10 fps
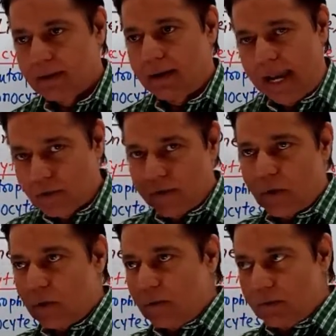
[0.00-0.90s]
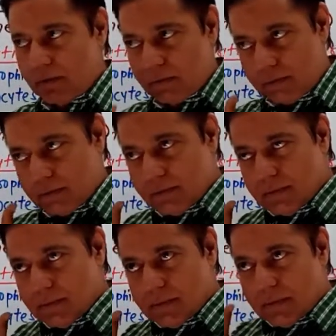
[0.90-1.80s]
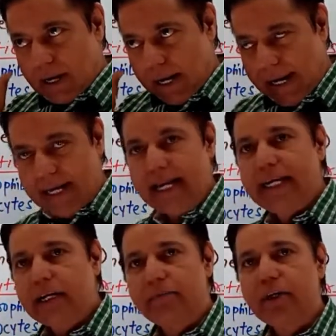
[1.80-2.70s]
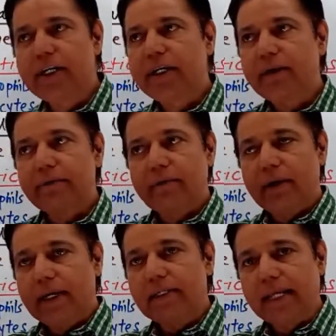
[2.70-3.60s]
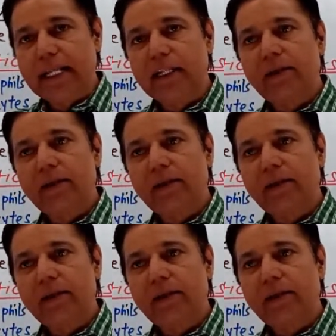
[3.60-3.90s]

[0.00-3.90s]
As we know, innate immunity is in the